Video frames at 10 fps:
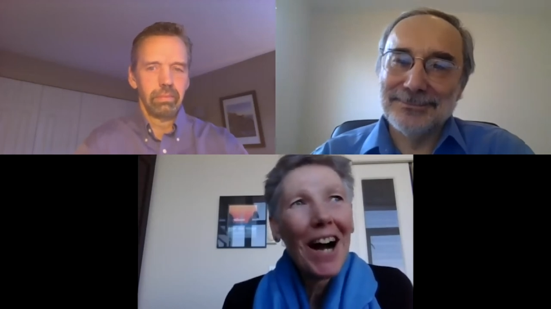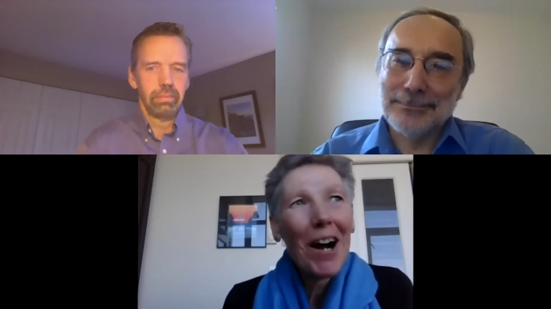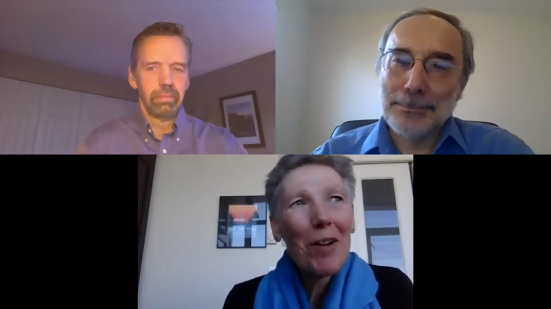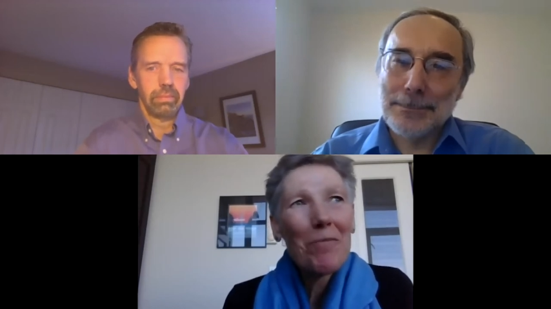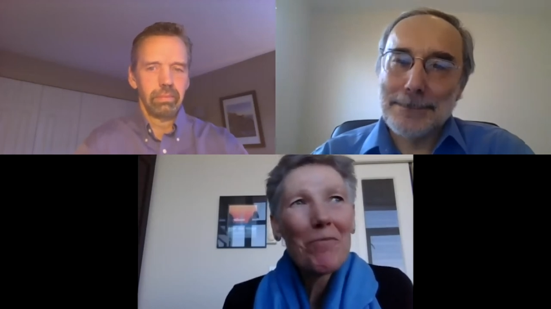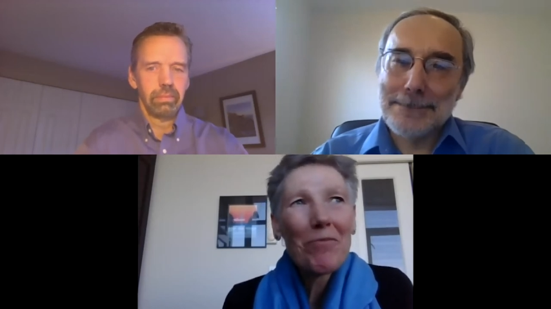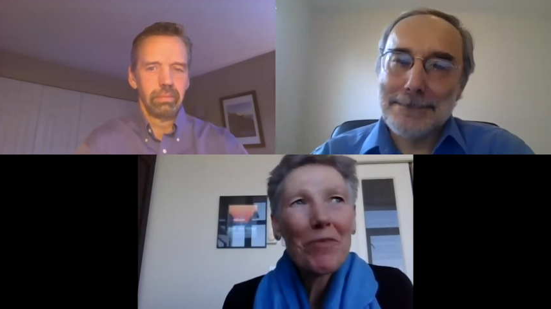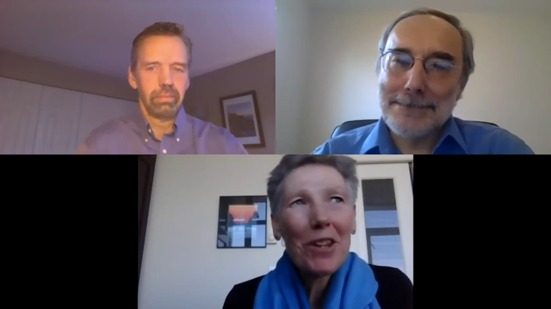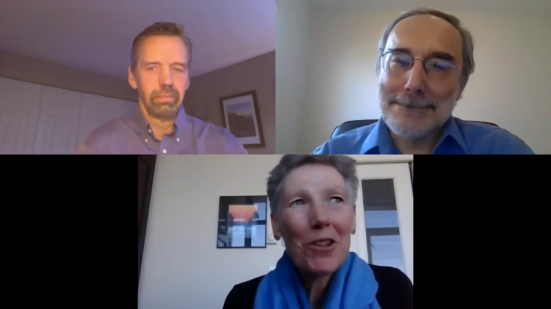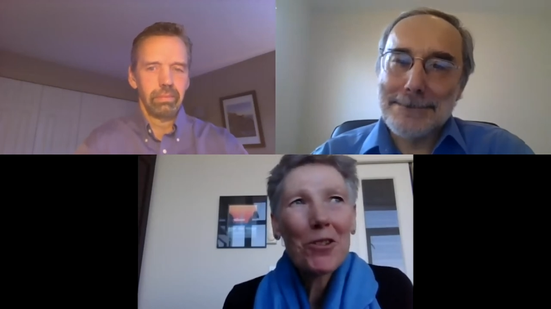Speaker 1: um,
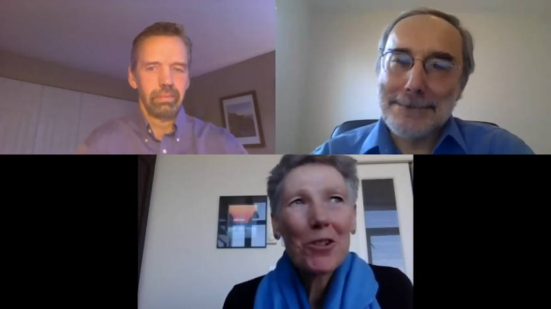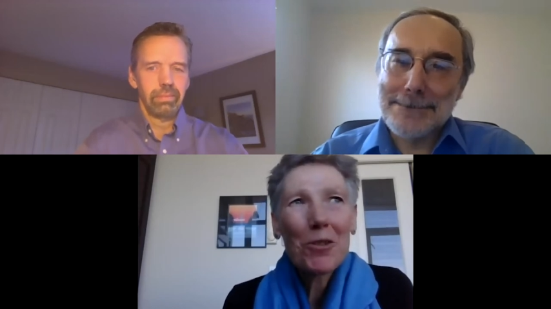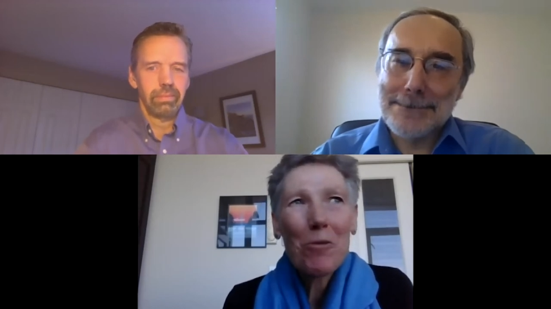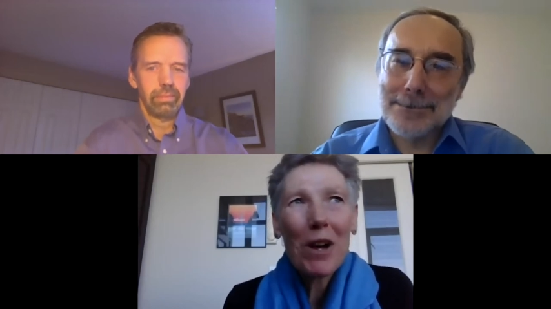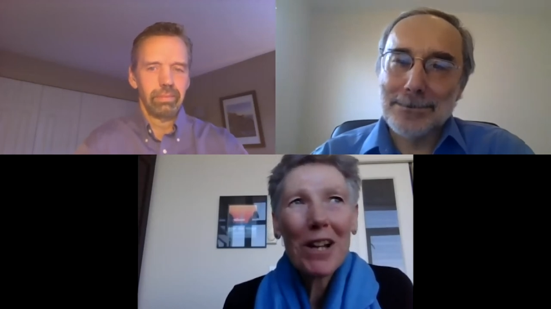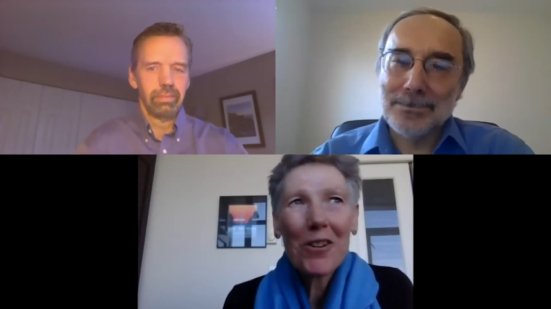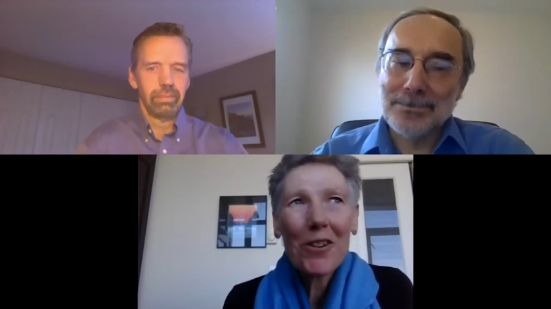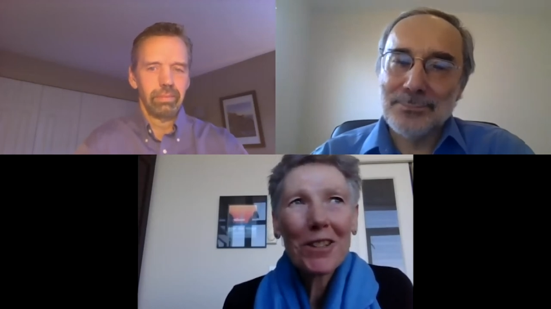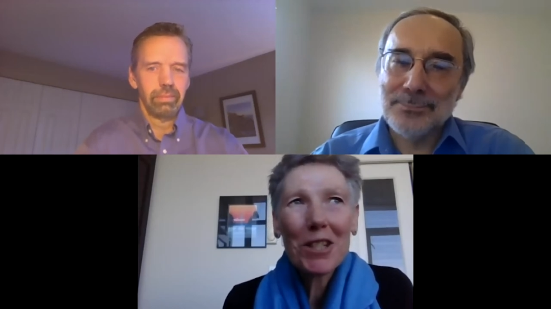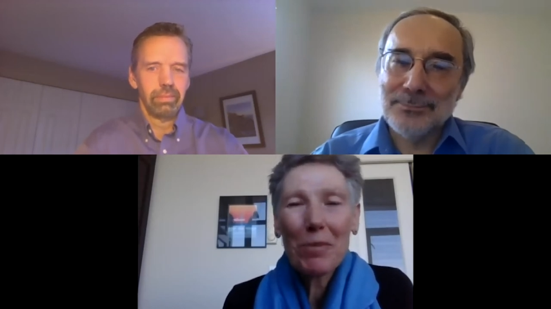you could wonder,
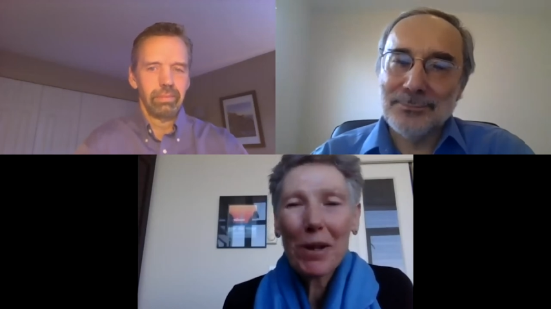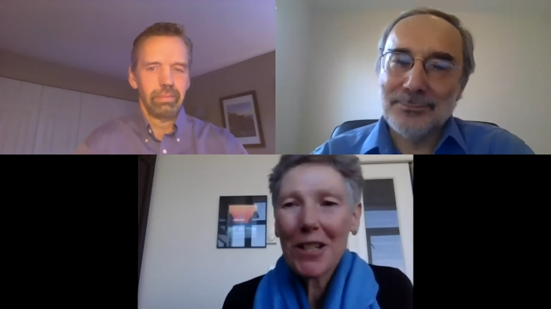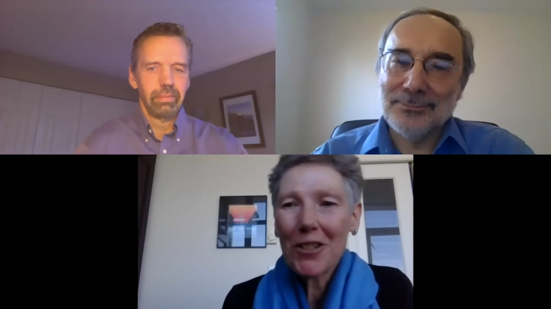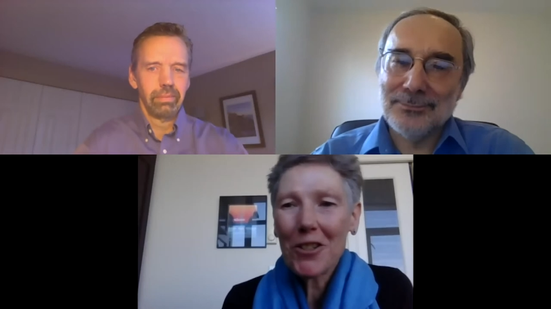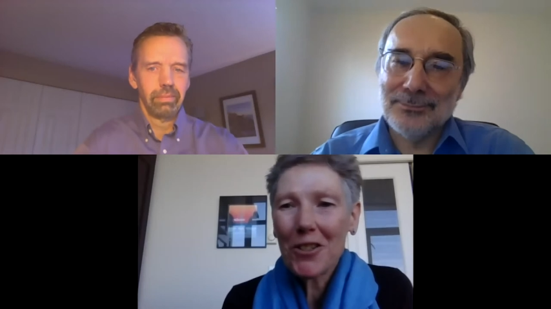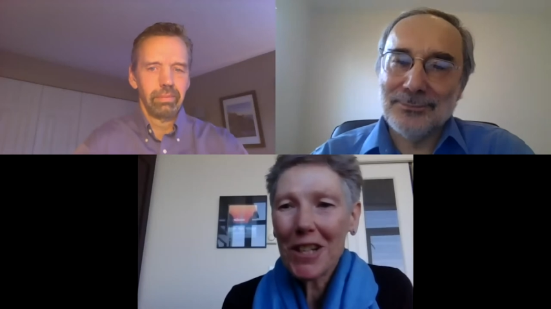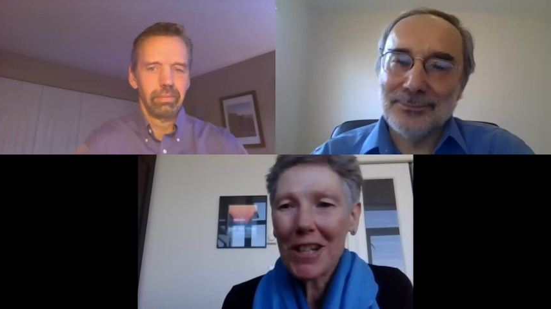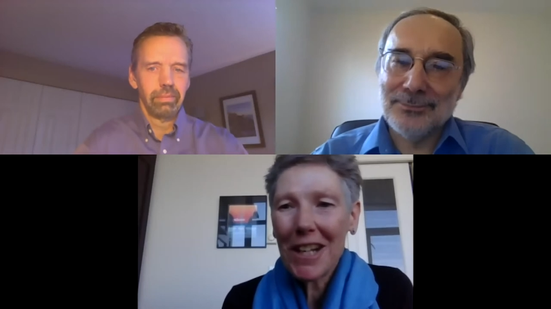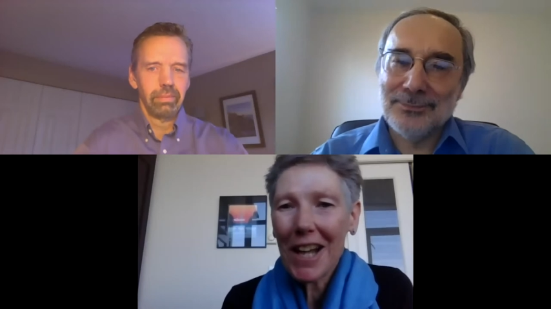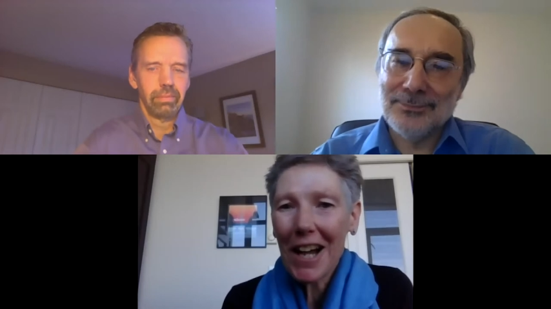just because you
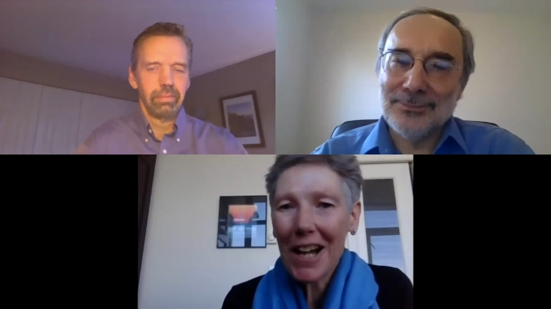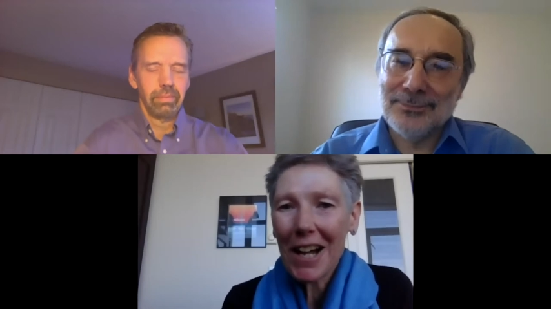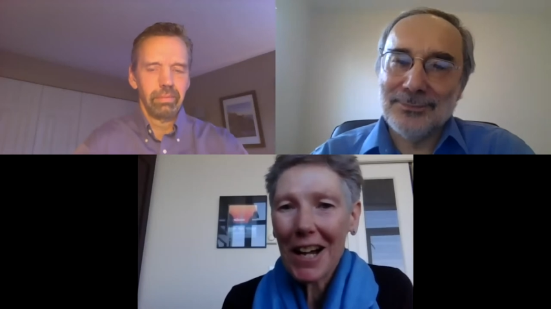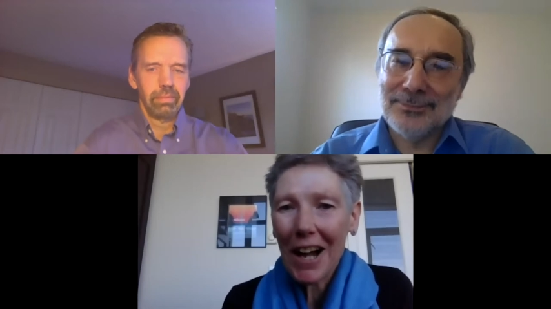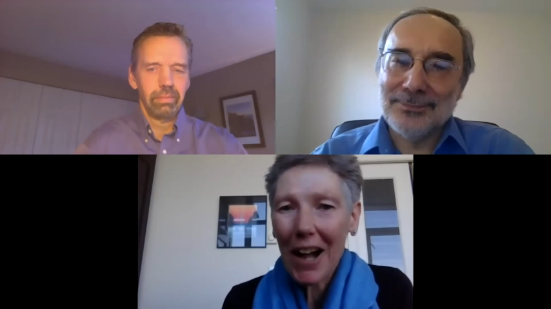see uh,